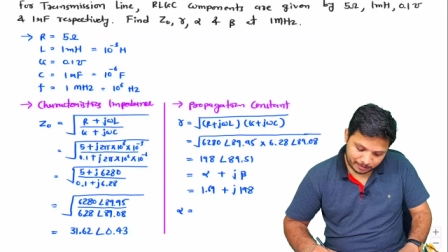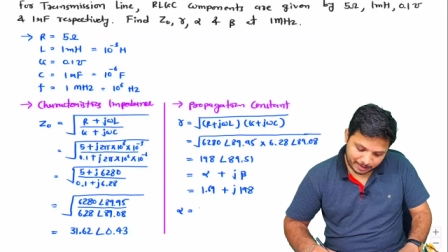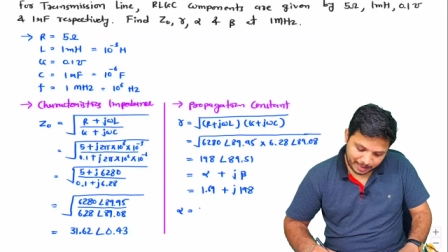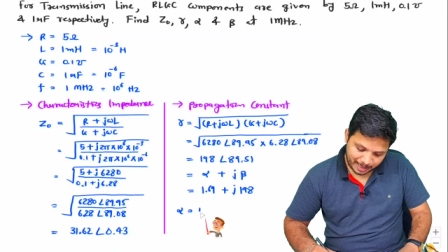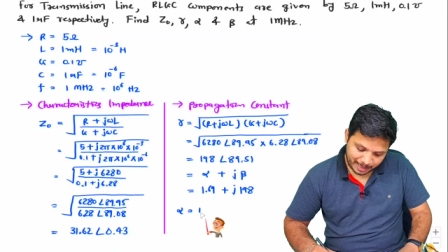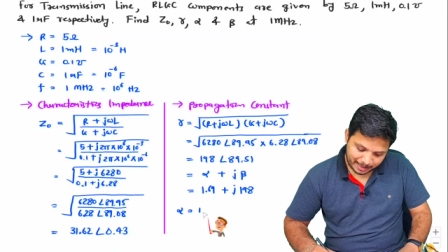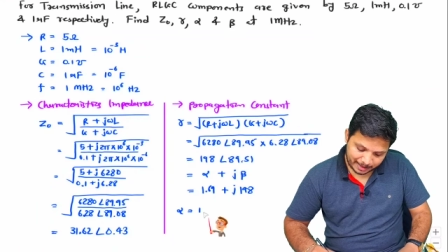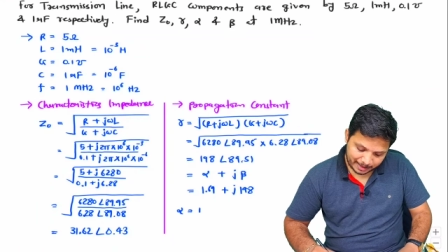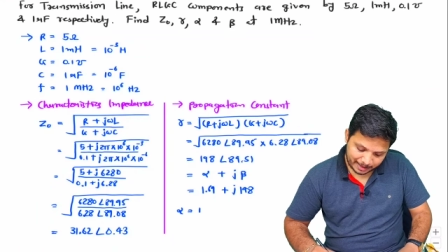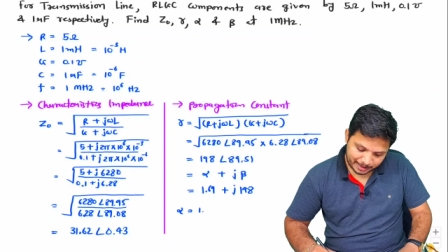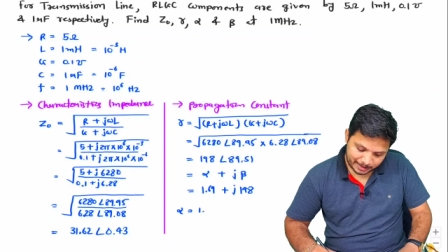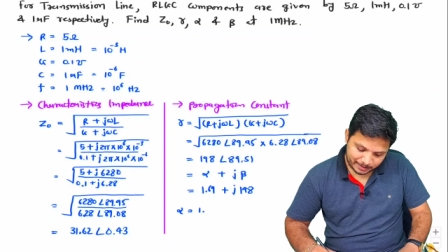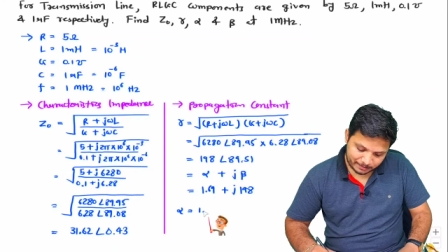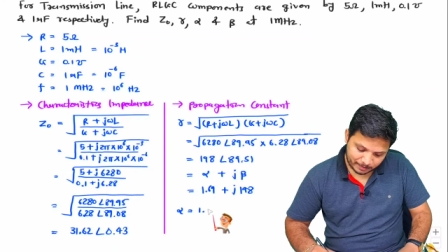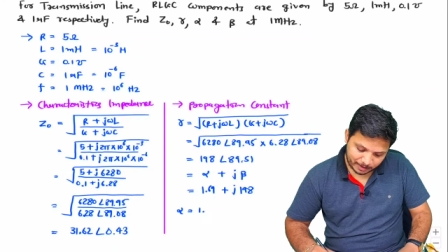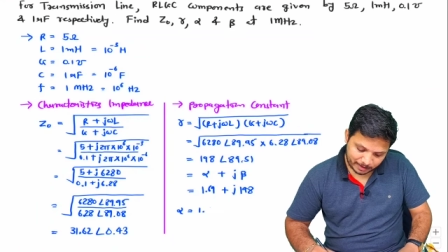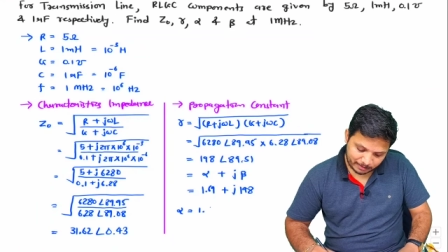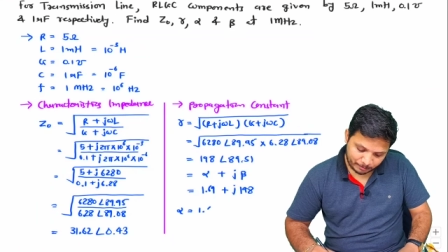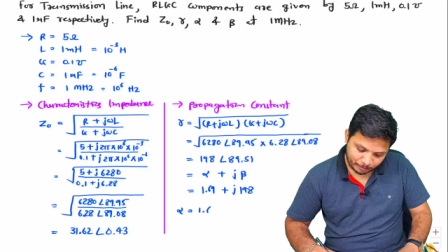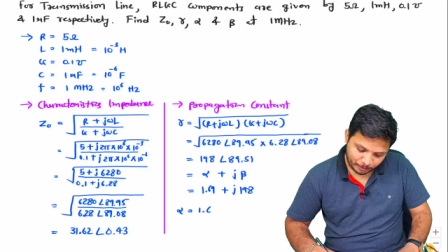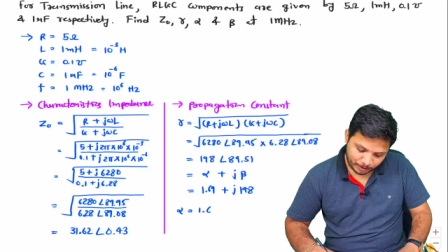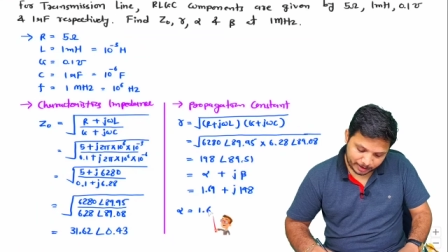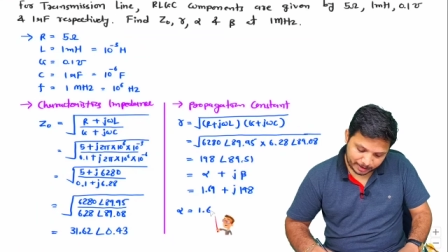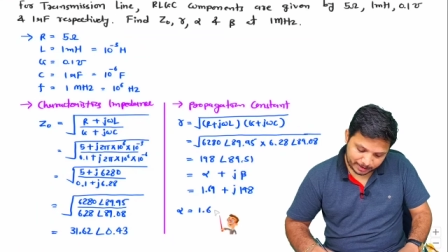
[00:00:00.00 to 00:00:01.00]
that is
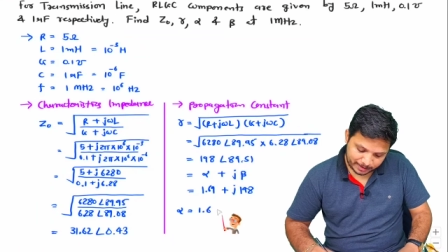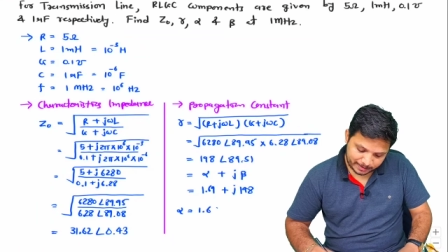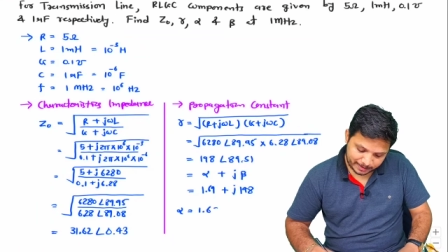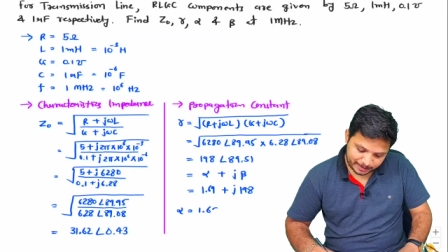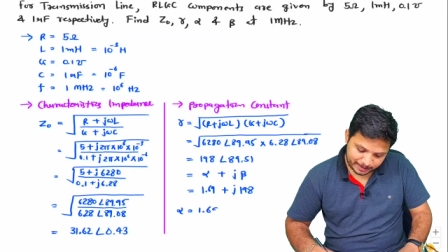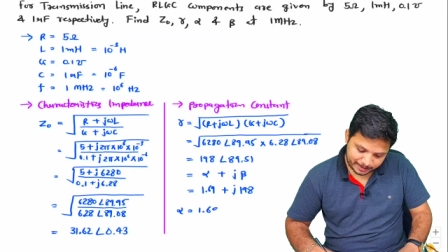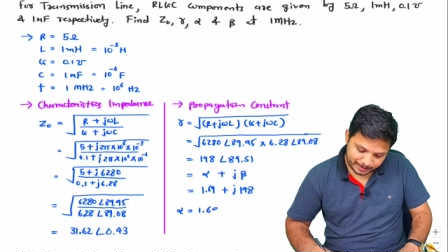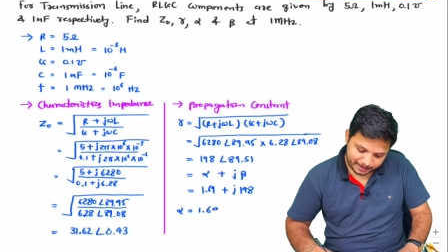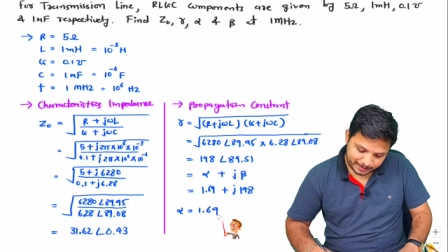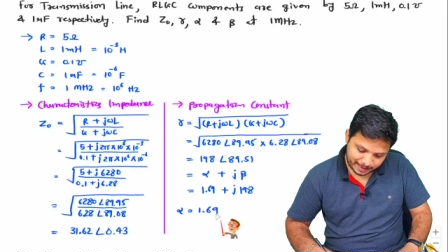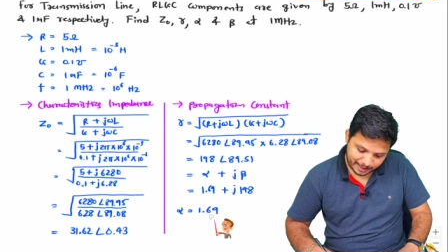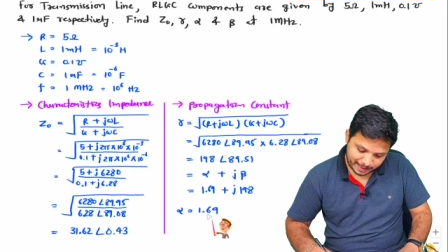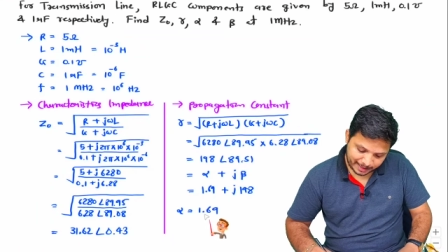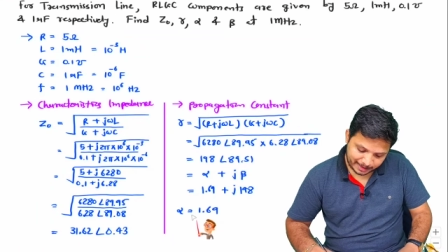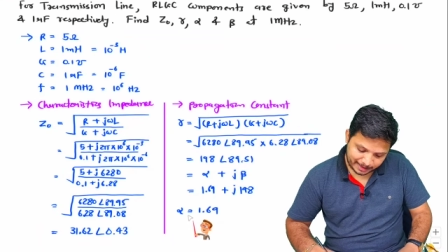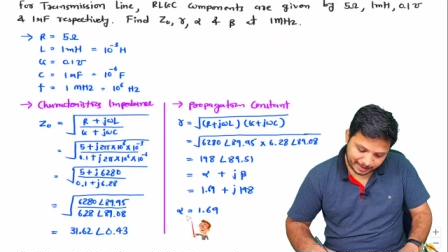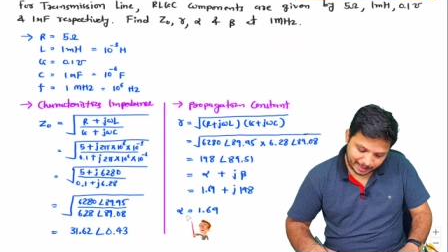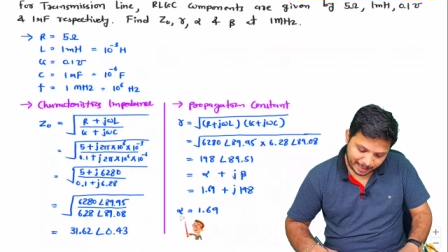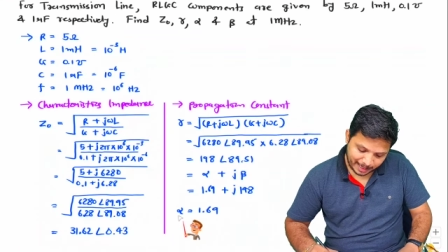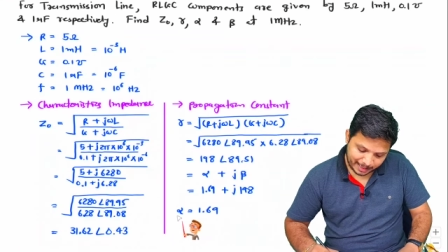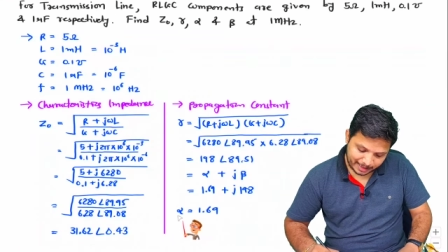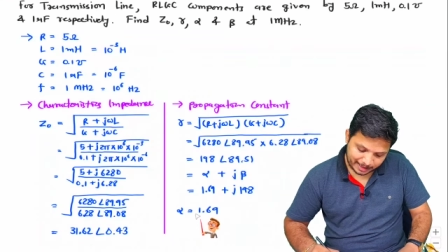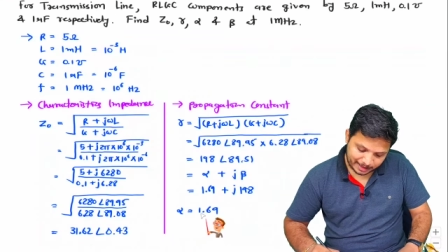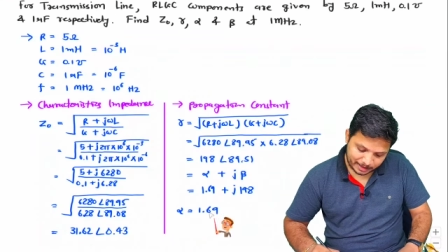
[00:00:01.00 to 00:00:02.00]
one point six nine
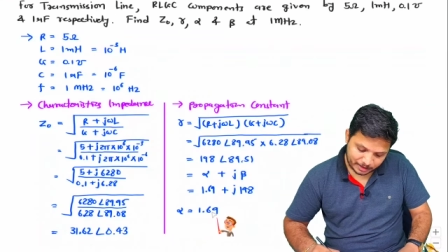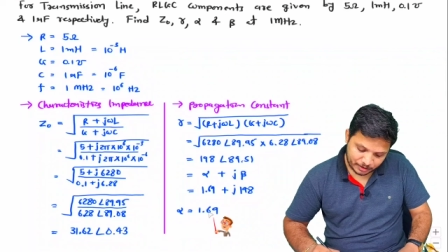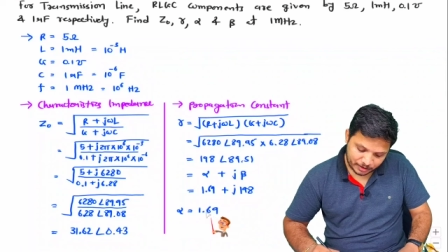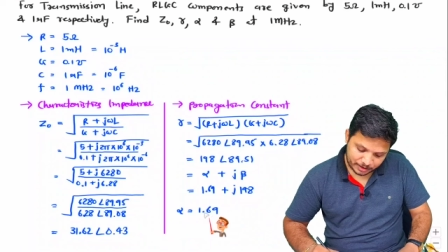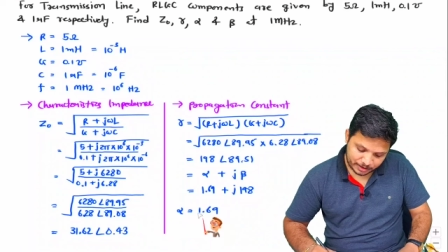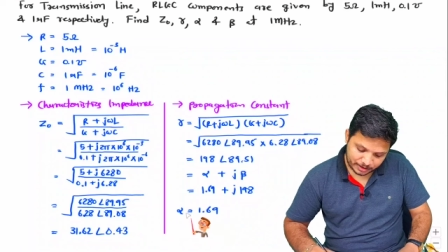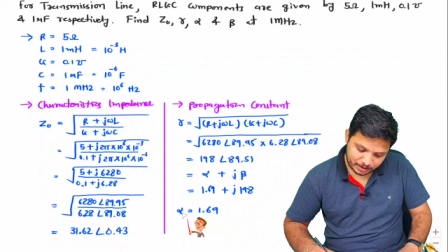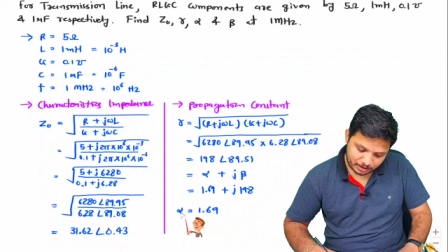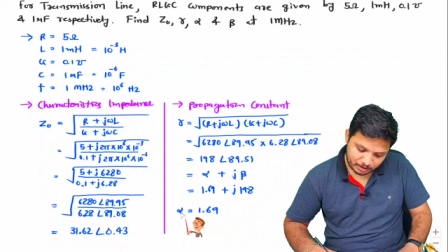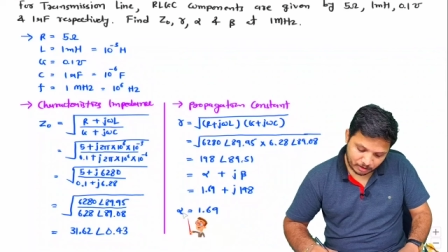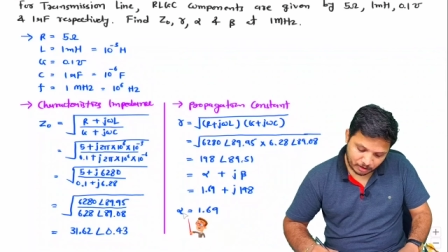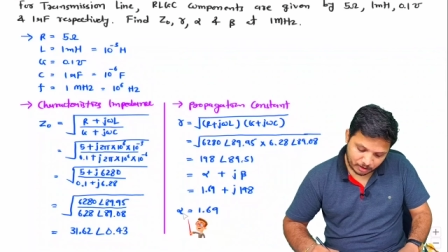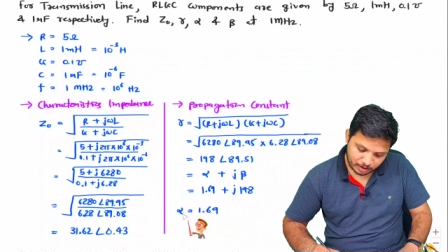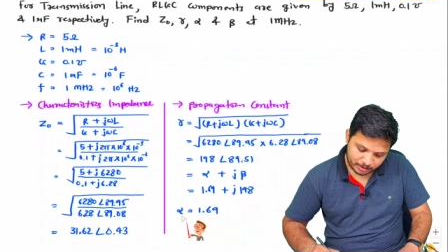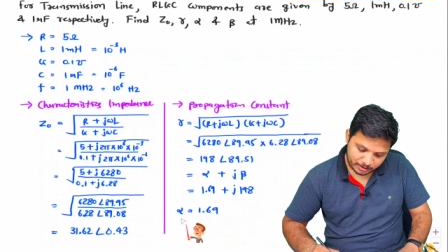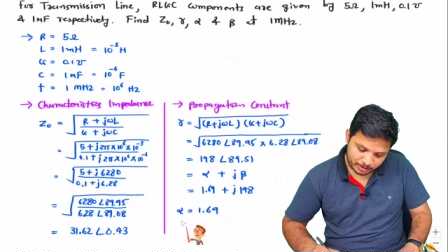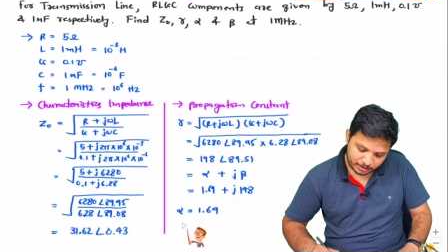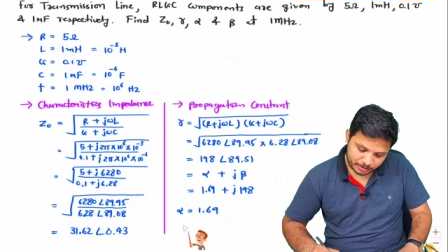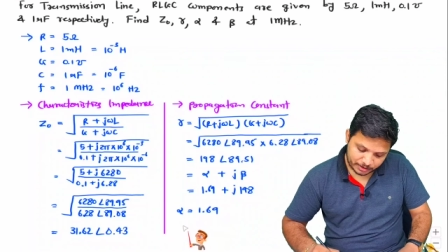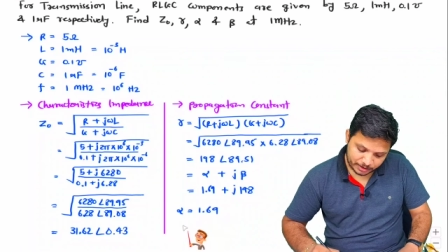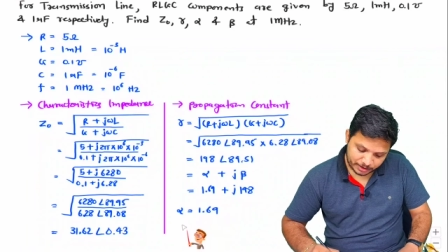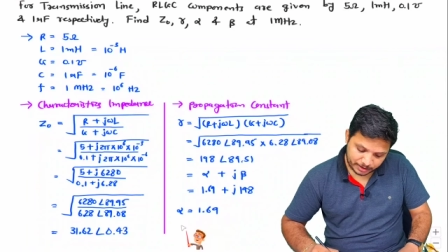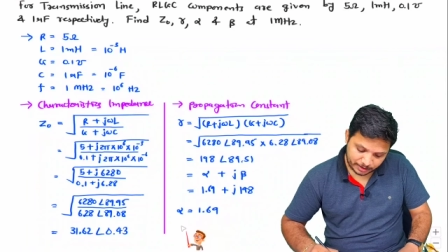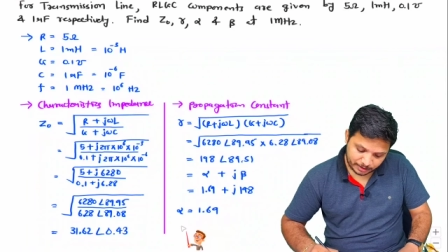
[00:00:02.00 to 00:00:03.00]
attenuation
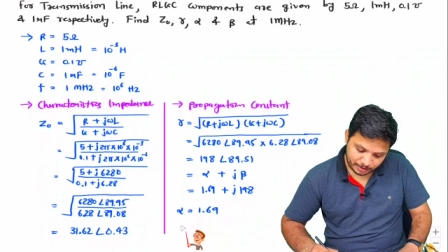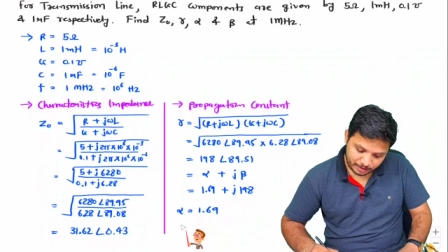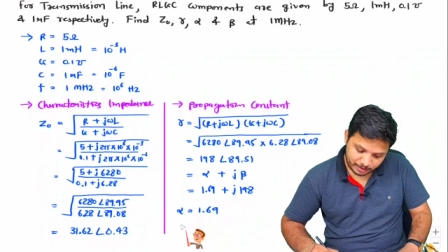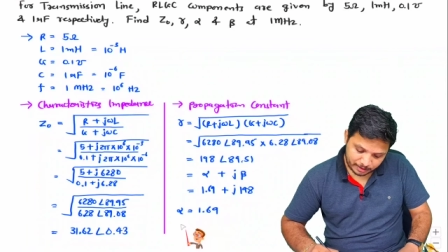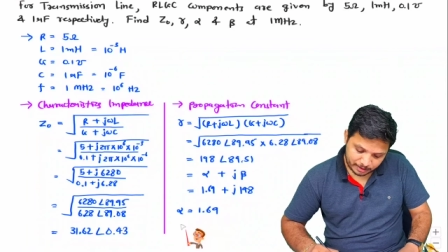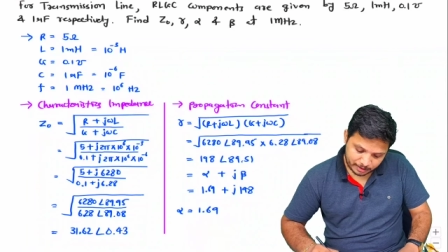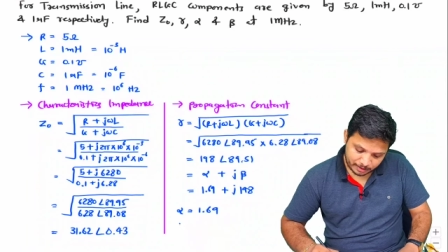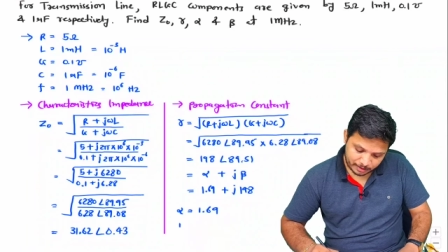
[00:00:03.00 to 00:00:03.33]
constant,